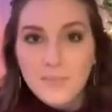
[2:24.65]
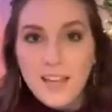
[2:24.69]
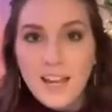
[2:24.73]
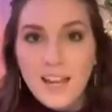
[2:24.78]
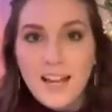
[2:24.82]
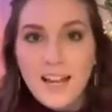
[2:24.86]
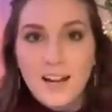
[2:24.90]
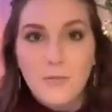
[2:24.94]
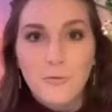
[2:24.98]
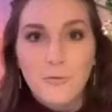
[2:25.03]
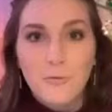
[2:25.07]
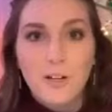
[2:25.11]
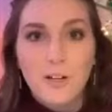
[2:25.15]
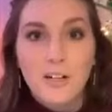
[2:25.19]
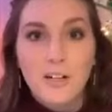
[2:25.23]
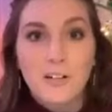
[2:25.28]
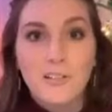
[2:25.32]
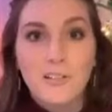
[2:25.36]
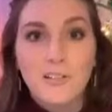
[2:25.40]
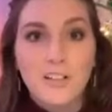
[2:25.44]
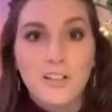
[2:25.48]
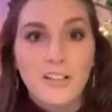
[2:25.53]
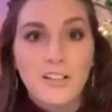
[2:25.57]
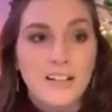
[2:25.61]
and we're gonna
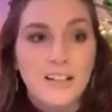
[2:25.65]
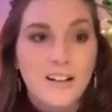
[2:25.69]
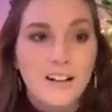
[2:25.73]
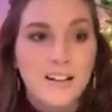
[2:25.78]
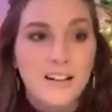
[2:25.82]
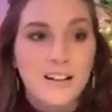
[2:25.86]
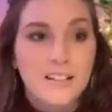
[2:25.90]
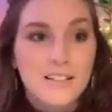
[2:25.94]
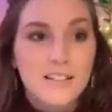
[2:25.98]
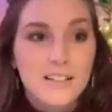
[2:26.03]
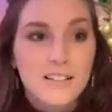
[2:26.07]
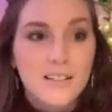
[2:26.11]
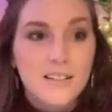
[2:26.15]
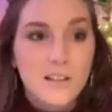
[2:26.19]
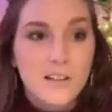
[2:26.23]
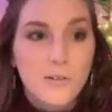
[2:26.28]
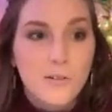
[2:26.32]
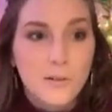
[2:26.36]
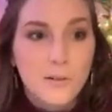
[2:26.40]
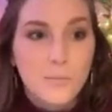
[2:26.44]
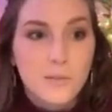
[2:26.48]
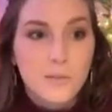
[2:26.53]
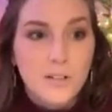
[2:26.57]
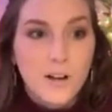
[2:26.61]
look at Hunt
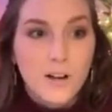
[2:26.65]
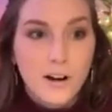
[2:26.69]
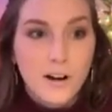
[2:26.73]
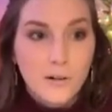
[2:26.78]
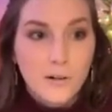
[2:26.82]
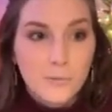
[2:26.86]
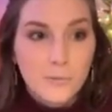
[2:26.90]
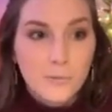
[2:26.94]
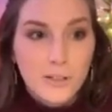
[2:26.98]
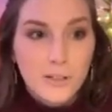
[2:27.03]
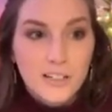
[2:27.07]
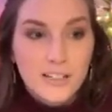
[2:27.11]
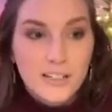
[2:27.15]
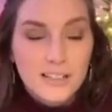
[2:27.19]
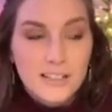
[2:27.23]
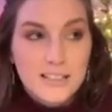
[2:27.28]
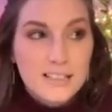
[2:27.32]
Slonim's artwork,